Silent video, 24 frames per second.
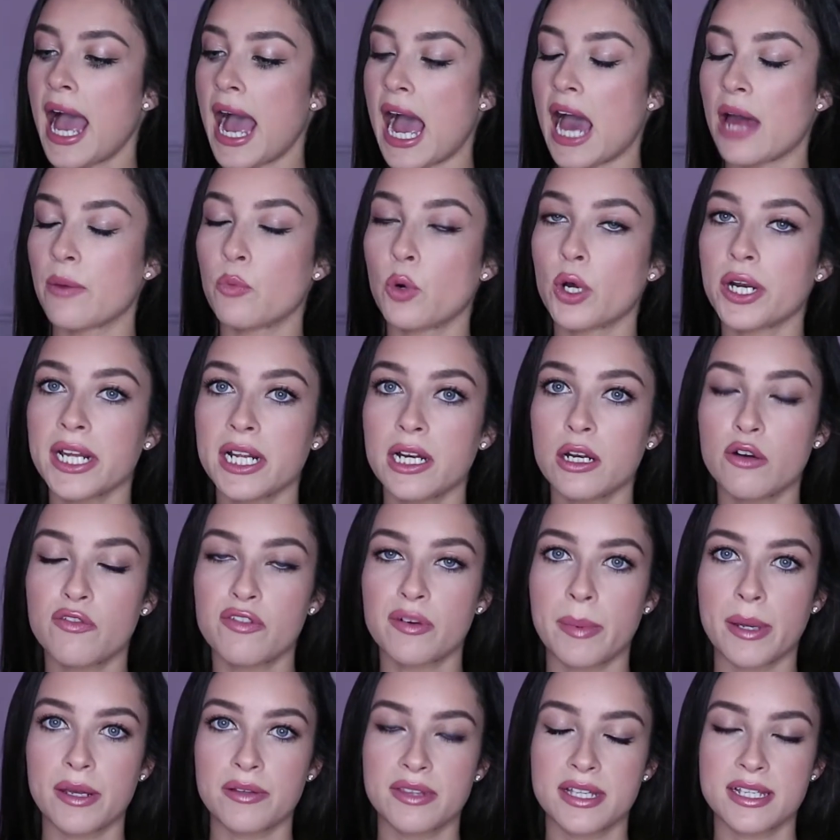And what I love
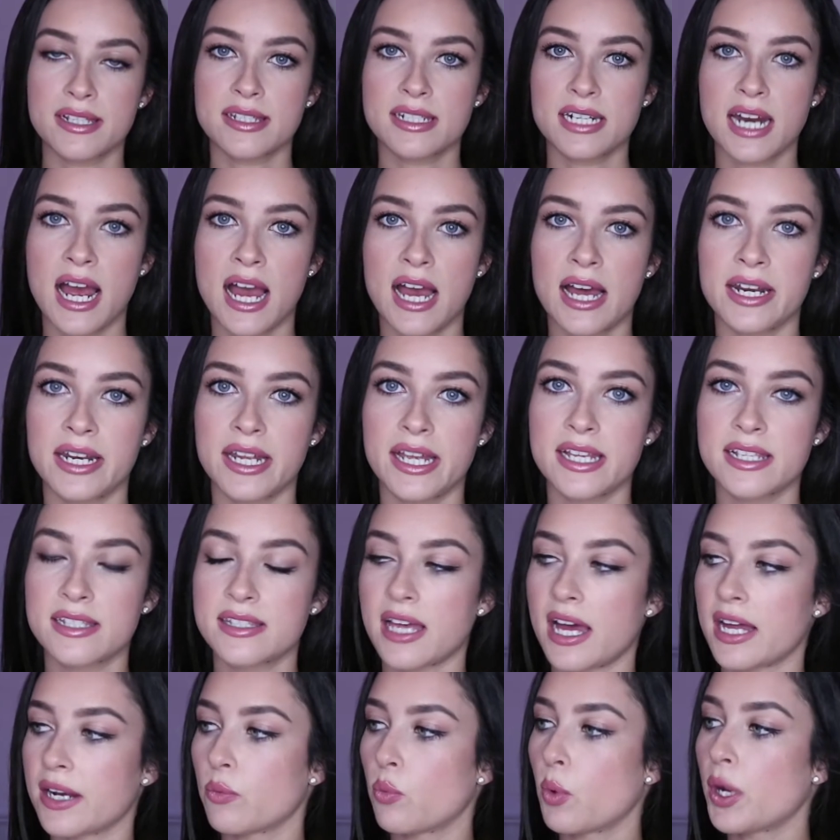about this tan is
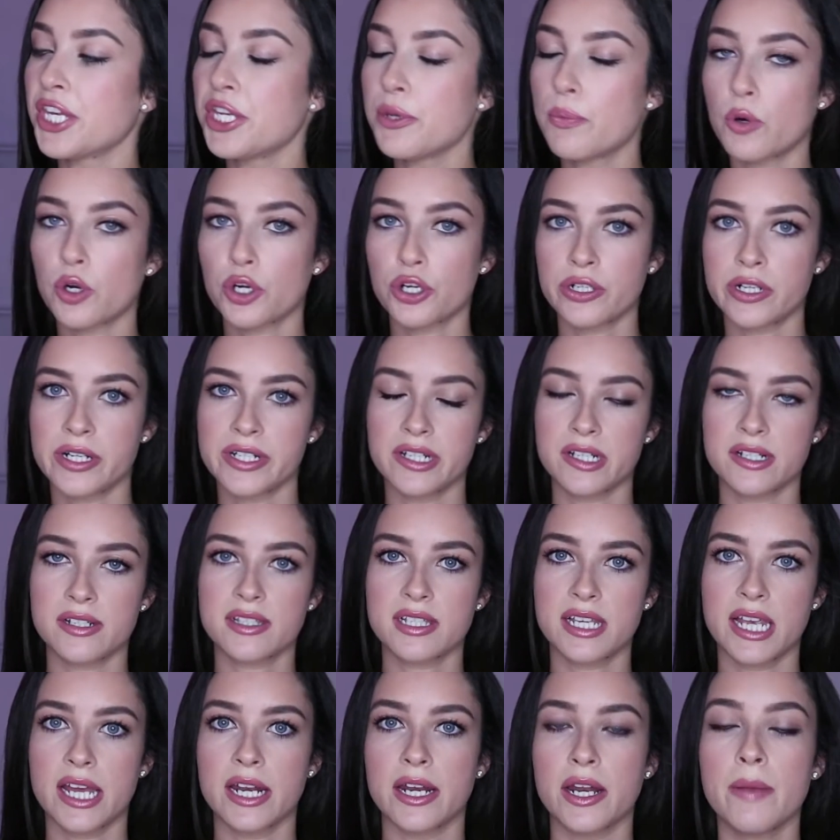that when you put it on your
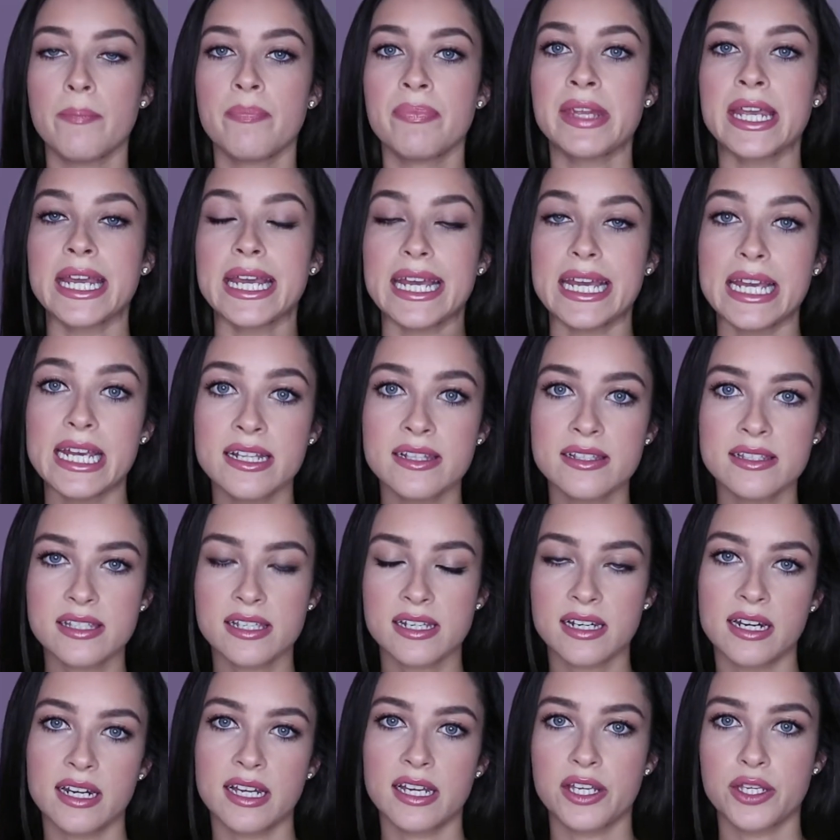skin,
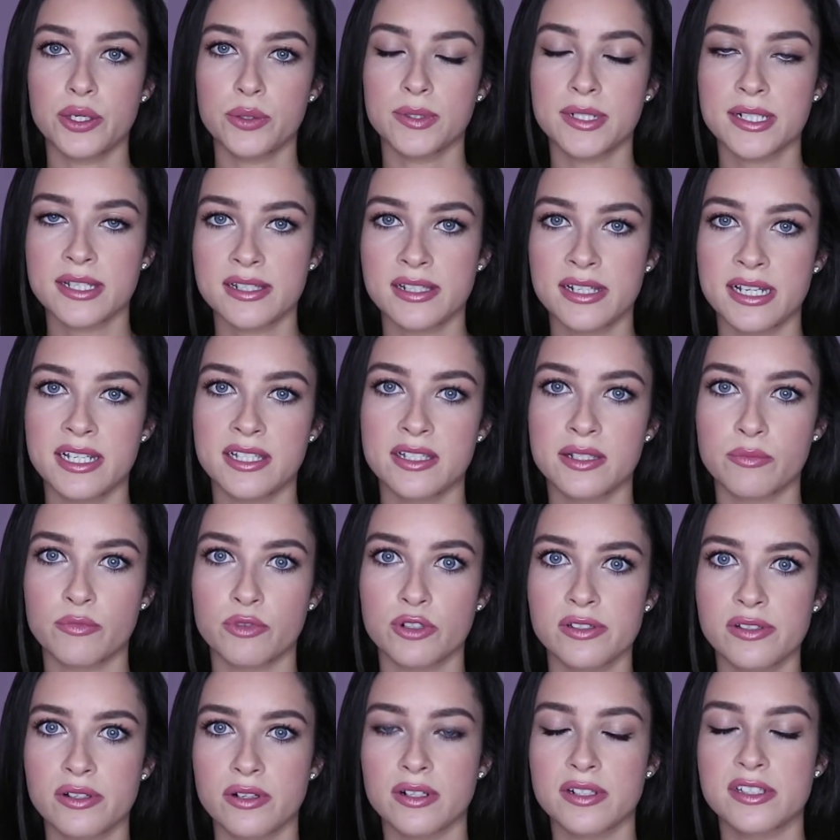instantly you will see some
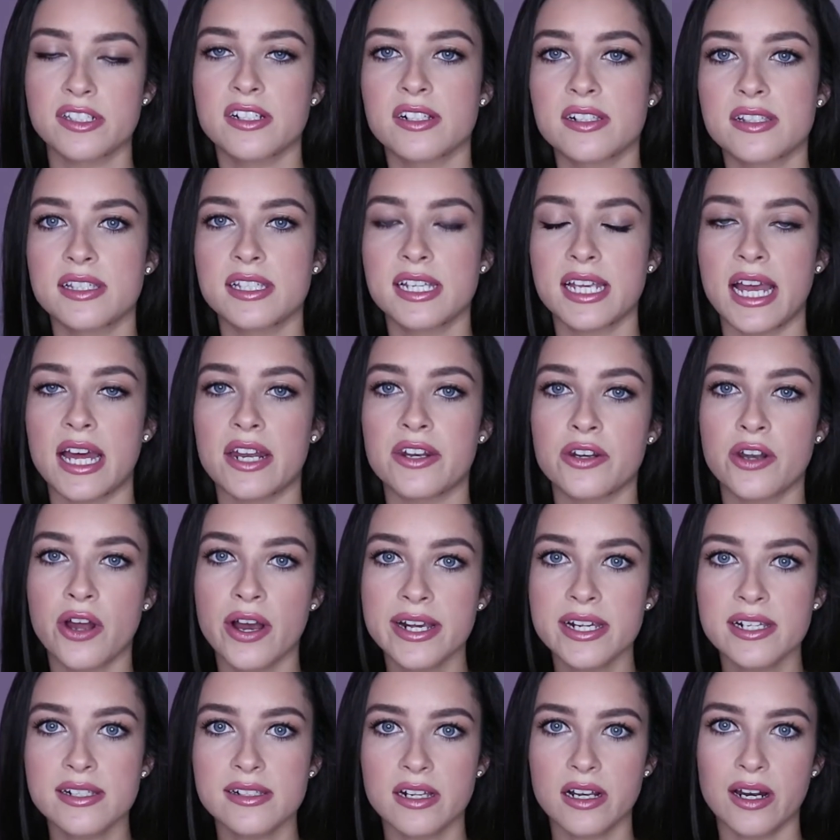results. You'll see a
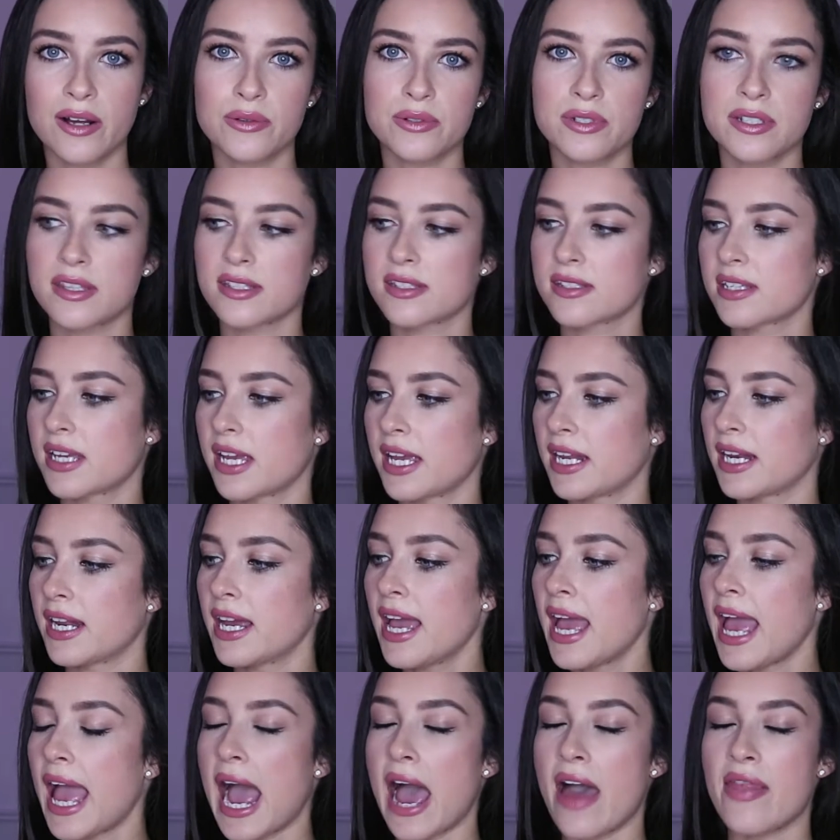nice glow to the skin,
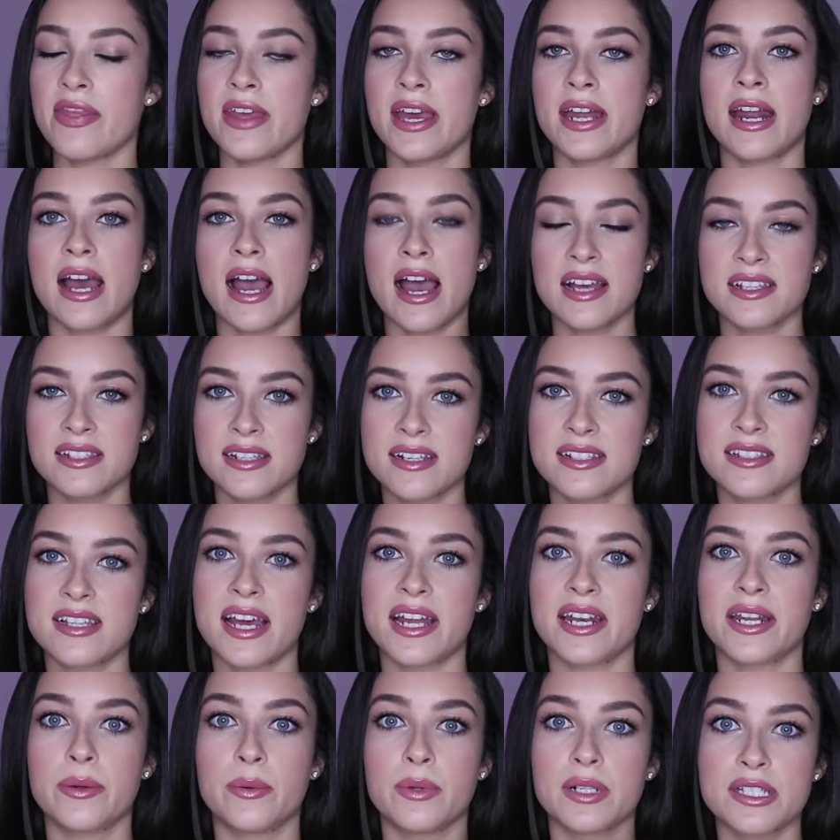and then, as I
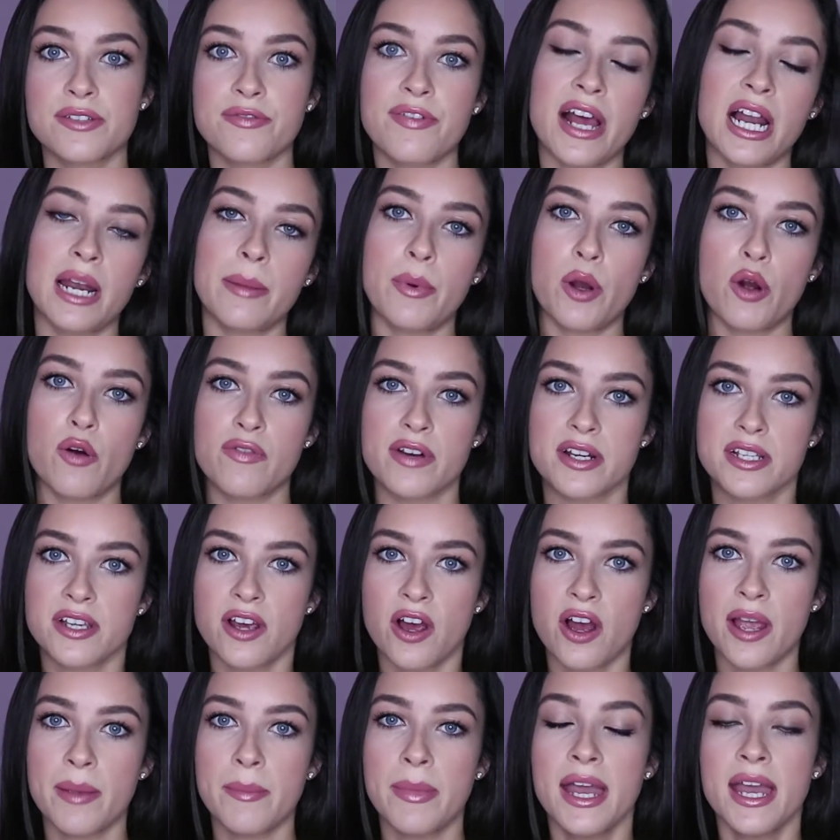said, it will develop over
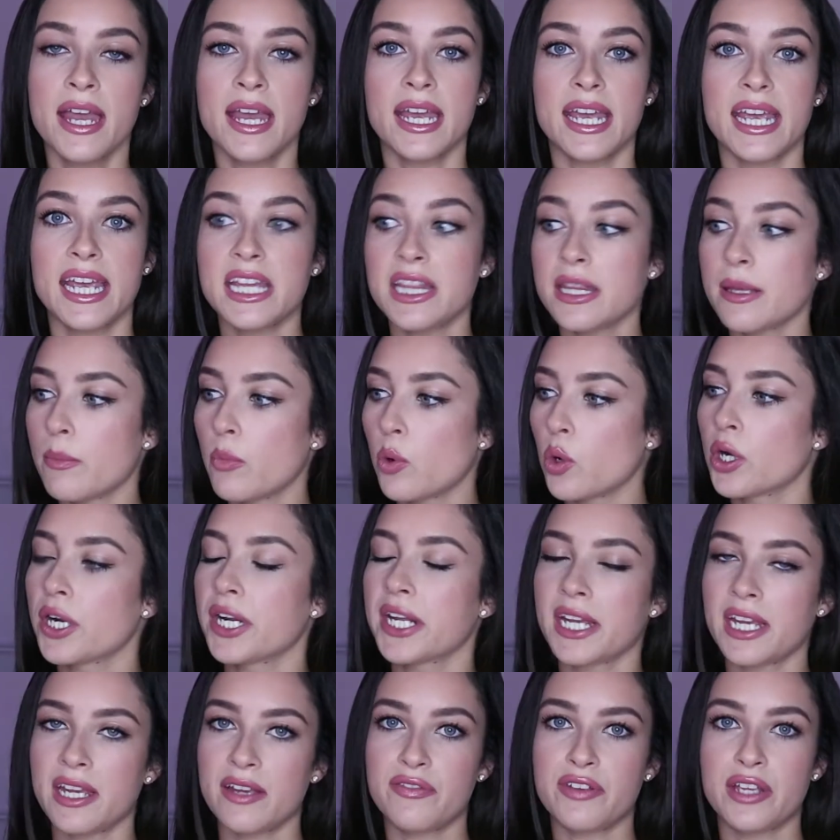time. In the
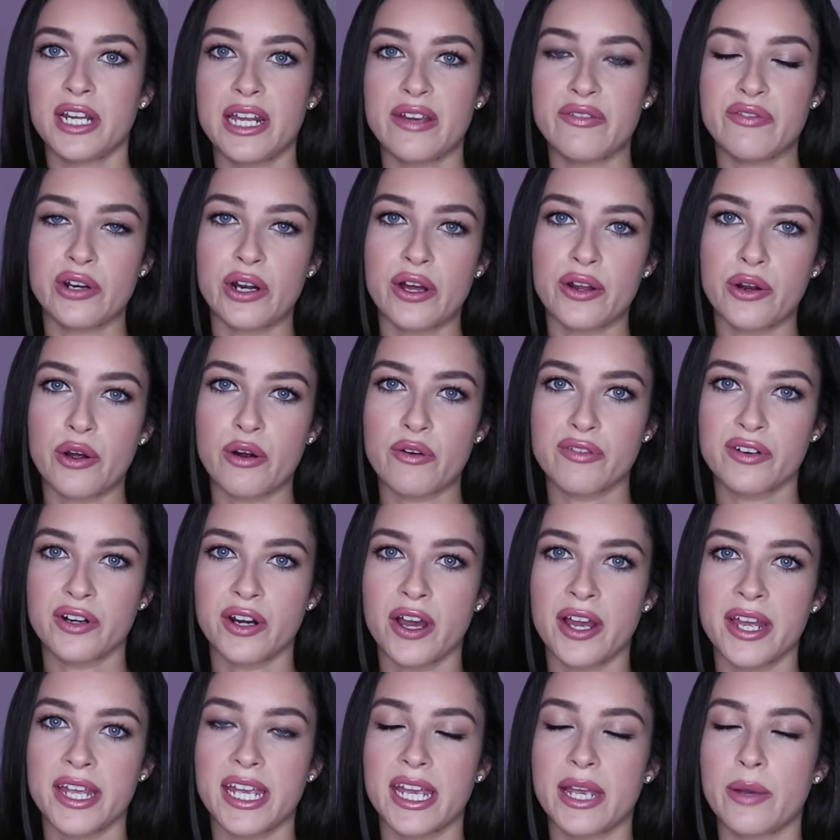morning, if you leave it on
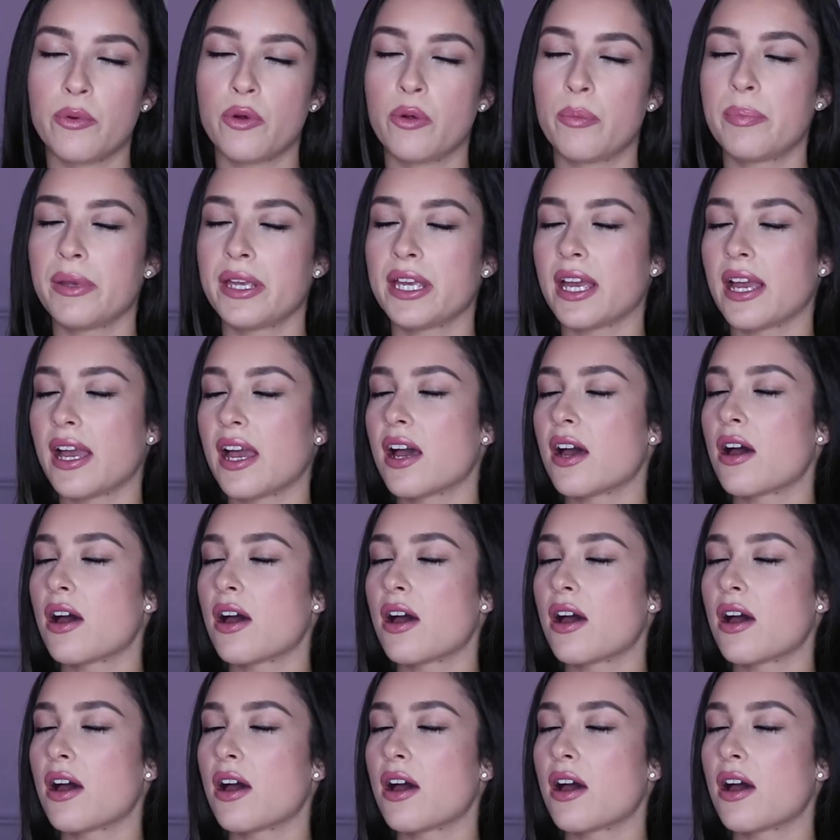overnight, it will be,